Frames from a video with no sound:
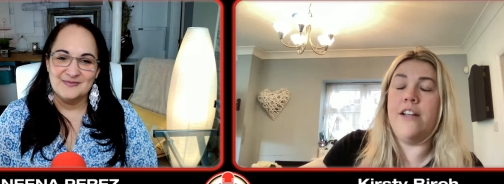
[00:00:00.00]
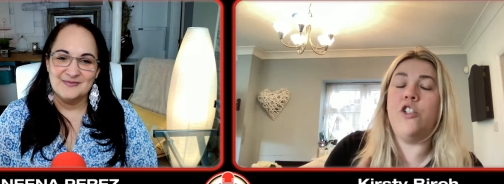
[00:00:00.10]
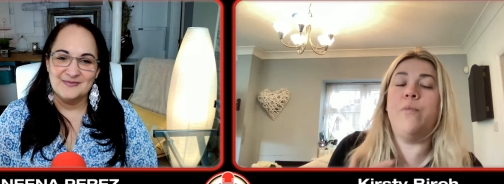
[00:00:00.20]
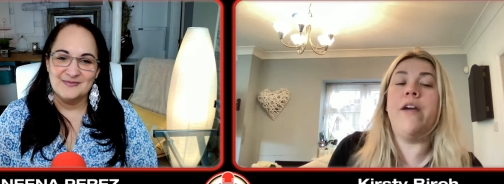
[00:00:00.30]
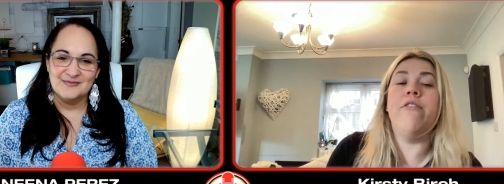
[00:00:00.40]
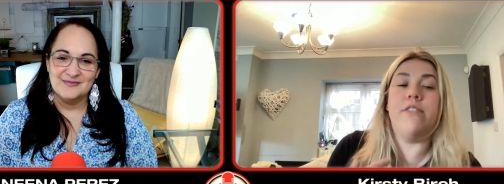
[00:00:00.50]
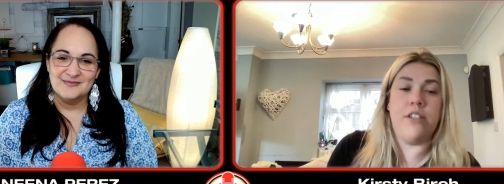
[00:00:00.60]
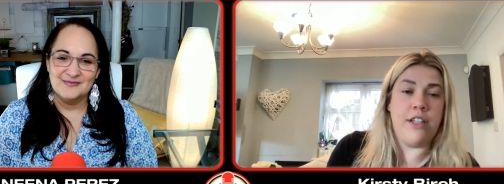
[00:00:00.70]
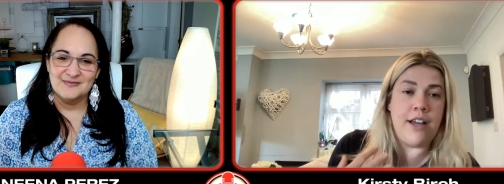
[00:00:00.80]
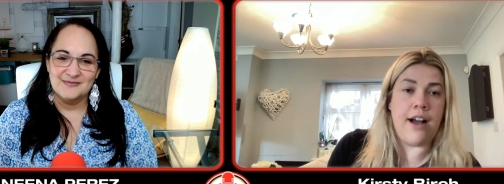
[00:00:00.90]

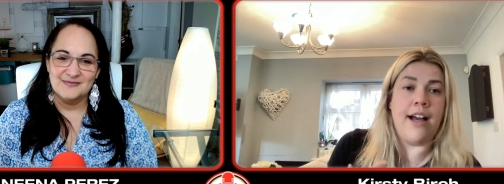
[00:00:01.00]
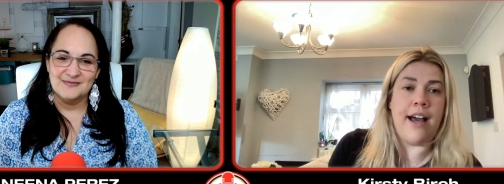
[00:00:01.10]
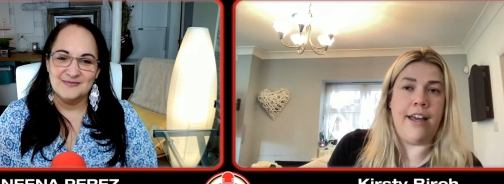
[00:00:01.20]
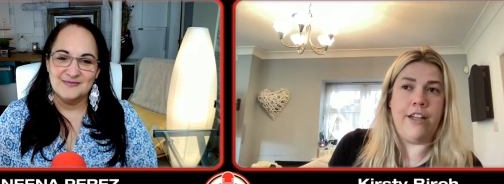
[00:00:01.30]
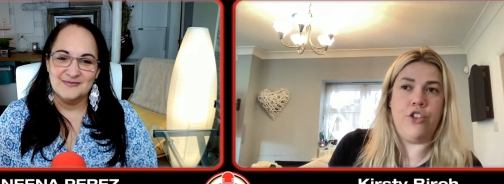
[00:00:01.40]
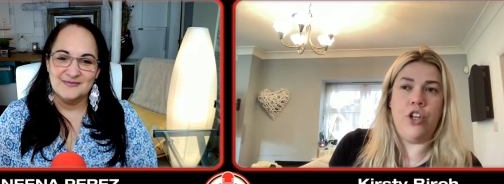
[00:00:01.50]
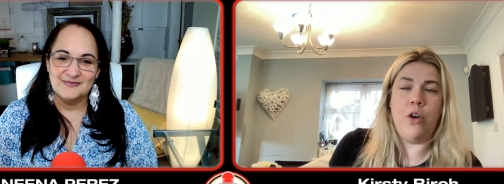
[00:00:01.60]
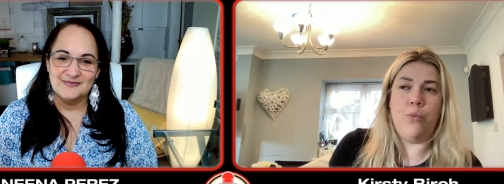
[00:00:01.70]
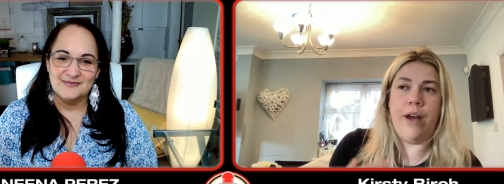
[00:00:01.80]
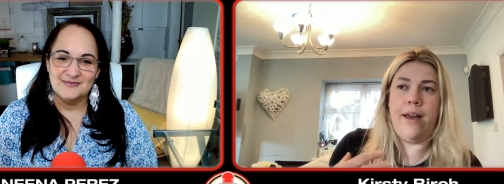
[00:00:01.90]
Speaker 1: experienced as a young age
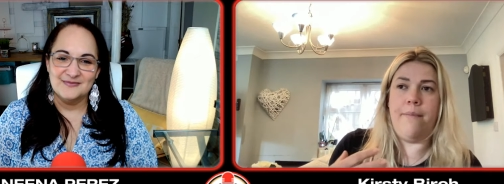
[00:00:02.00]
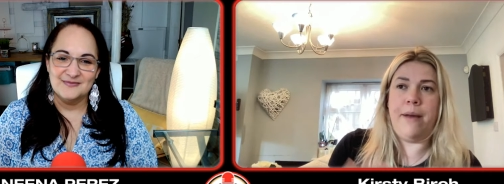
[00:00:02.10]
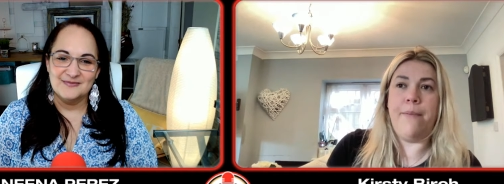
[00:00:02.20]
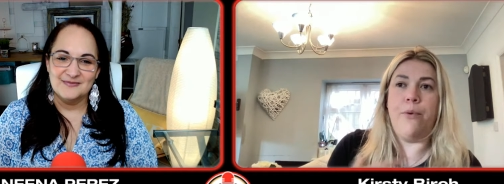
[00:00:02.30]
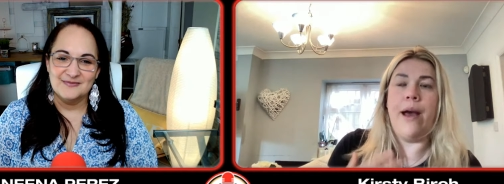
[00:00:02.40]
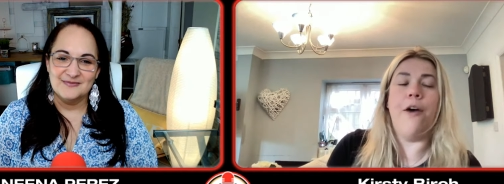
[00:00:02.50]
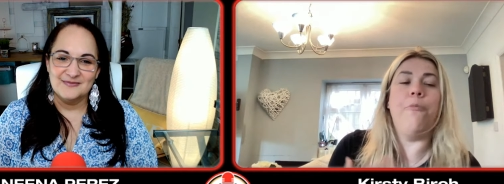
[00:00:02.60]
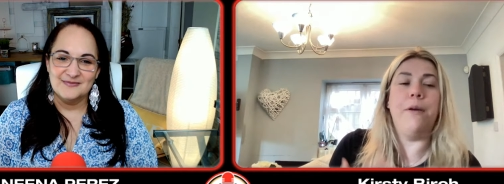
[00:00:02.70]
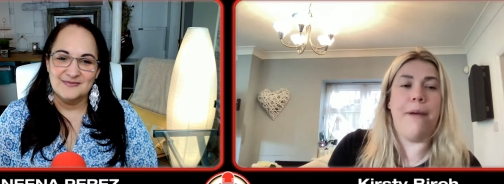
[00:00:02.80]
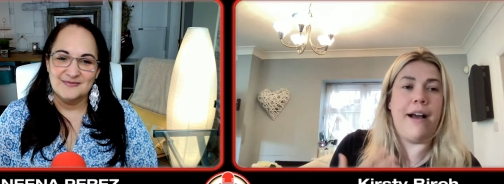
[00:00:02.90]
where people
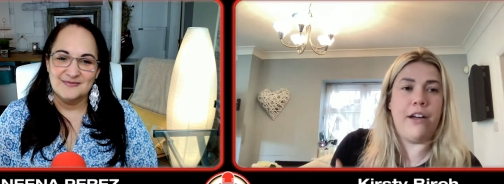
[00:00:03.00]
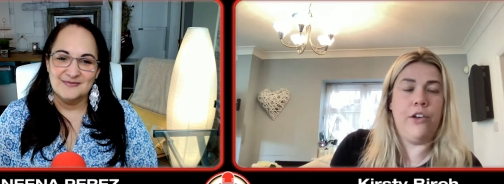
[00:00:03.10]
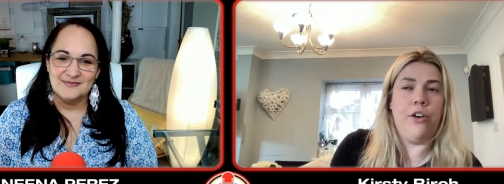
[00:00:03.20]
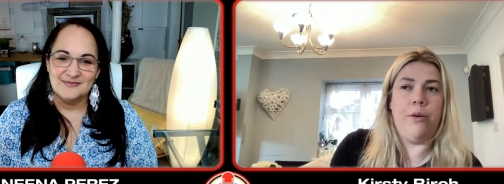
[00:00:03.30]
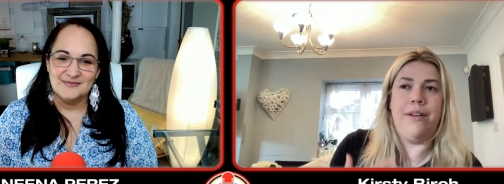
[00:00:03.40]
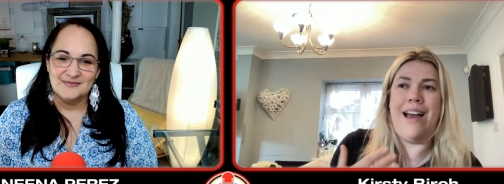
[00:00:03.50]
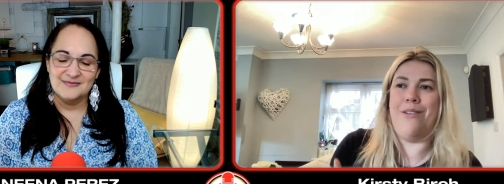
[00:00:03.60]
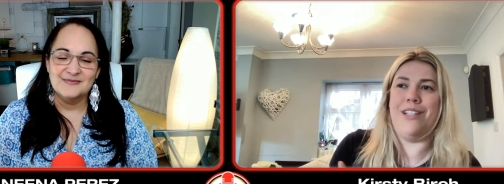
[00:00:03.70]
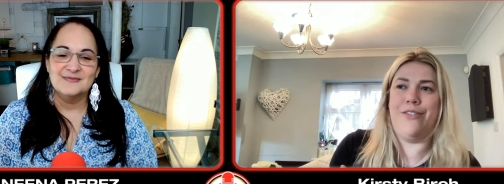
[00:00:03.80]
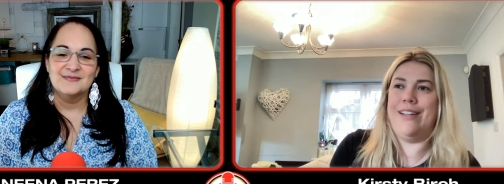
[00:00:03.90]
held me back a lot. And
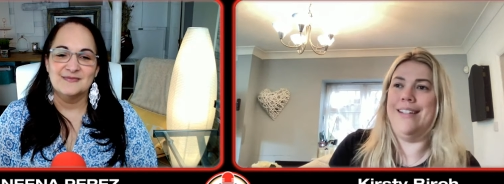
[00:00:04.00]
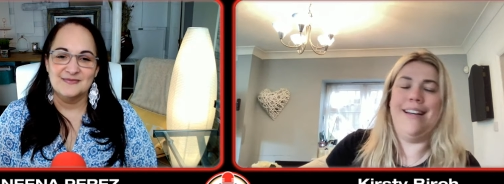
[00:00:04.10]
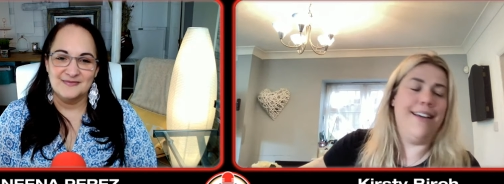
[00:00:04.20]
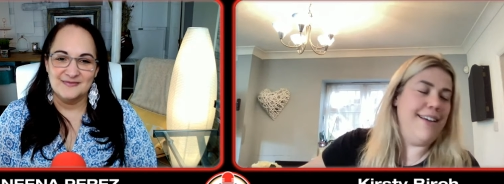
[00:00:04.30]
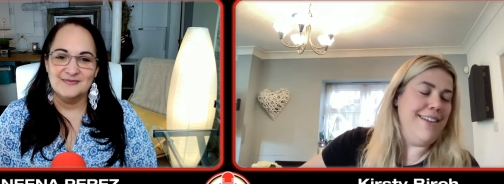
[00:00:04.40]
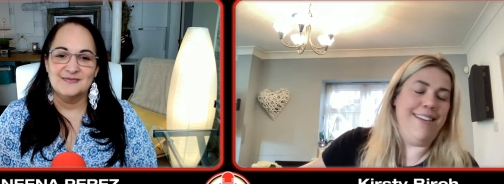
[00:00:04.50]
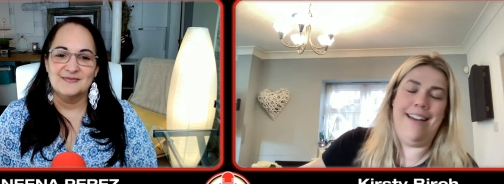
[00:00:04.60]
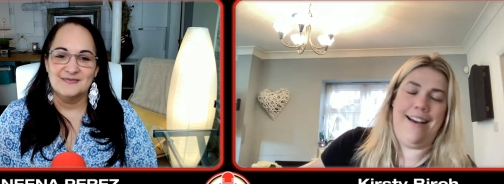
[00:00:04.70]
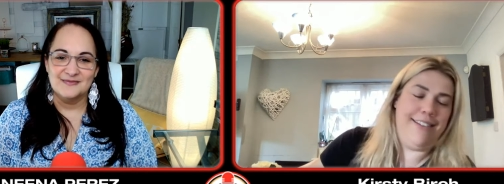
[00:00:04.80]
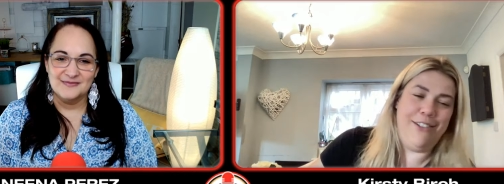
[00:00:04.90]
now I just think,
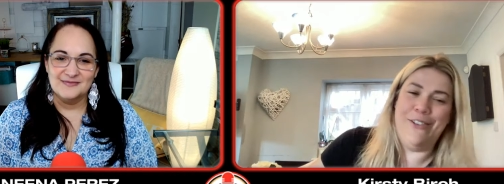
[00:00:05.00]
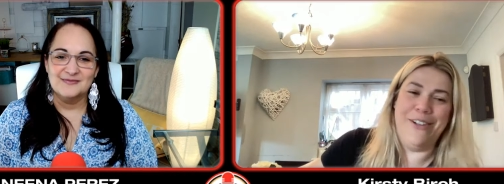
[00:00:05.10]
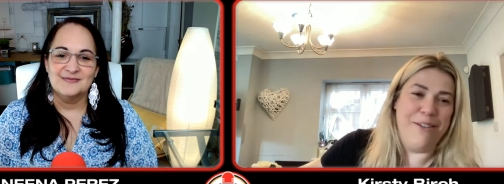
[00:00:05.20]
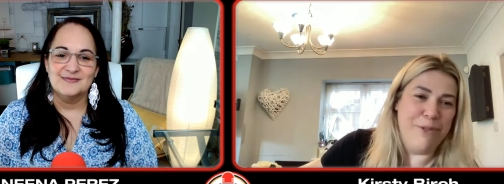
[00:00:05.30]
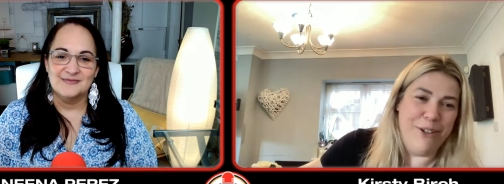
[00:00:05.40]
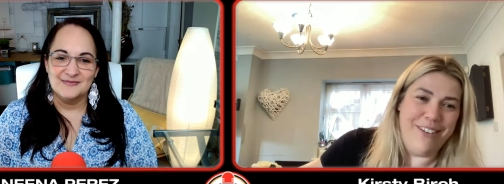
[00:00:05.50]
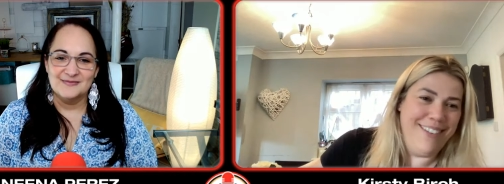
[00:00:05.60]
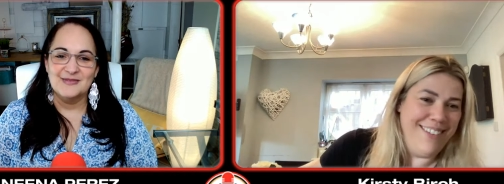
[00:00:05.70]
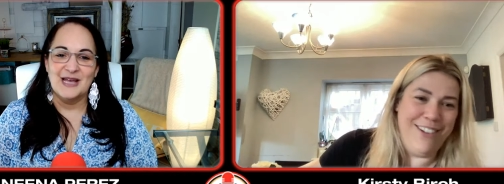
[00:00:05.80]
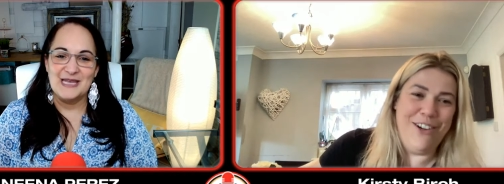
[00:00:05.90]
nah, not anymore.
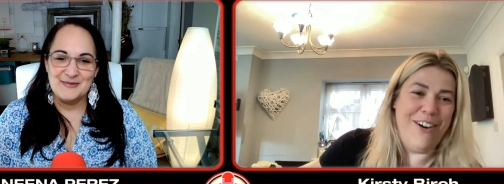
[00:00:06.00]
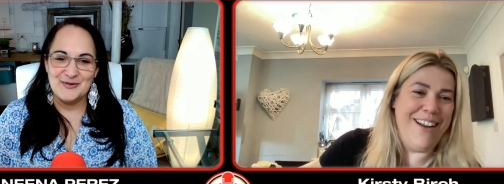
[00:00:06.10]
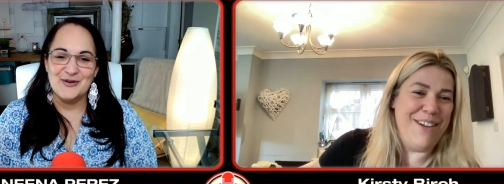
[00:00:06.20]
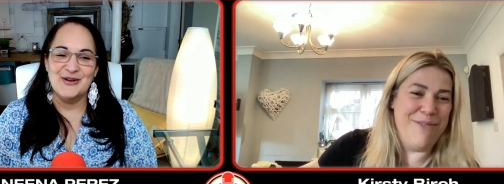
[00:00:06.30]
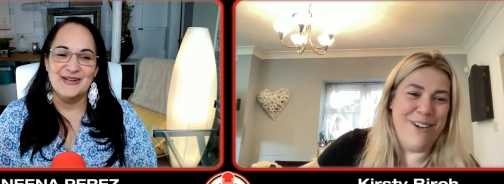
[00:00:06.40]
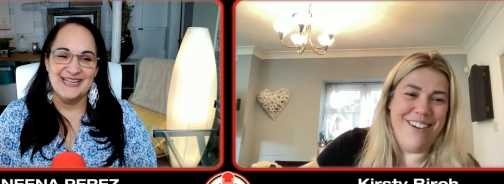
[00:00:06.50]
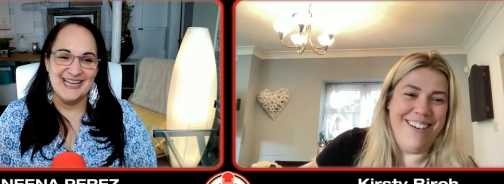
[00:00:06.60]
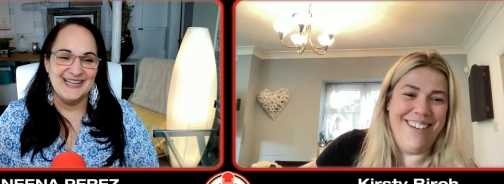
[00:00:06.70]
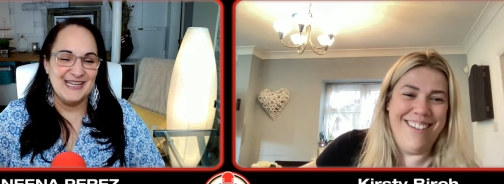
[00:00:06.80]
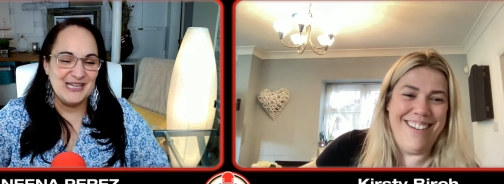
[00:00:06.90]
Speaker 2: Not anymore. No.
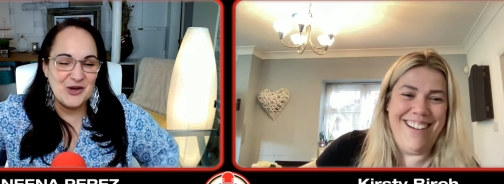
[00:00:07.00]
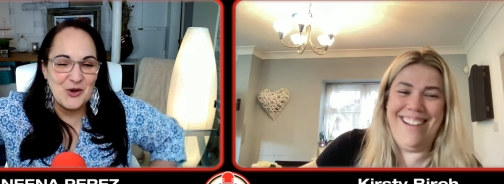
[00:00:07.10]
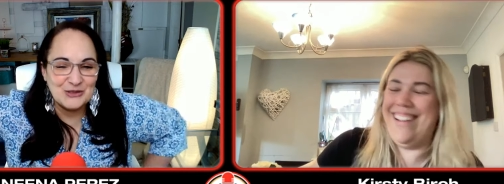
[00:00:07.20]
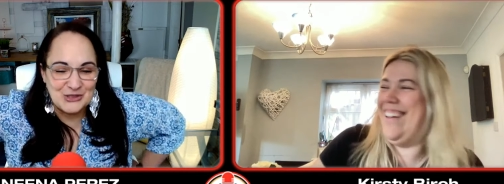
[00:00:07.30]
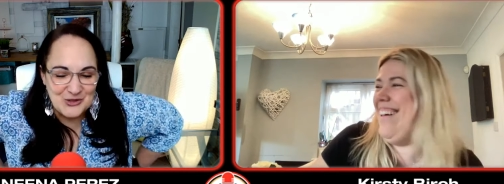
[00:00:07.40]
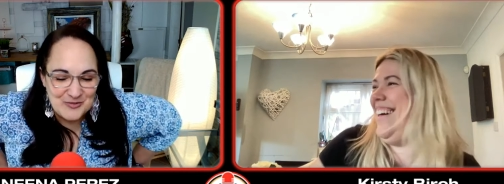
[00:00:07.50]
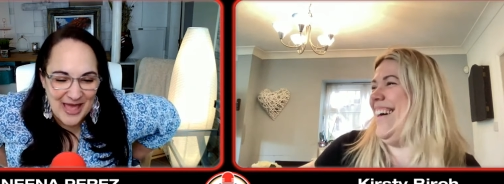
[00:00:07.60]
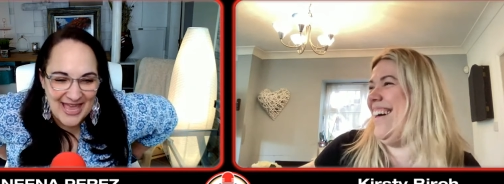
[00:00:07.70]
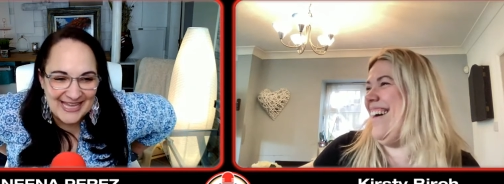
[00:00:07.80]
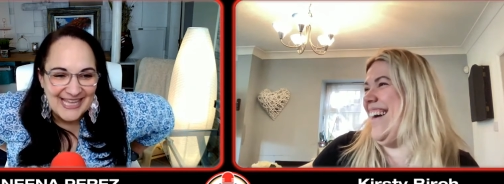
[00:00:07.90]
Nah, ain't no holding you back.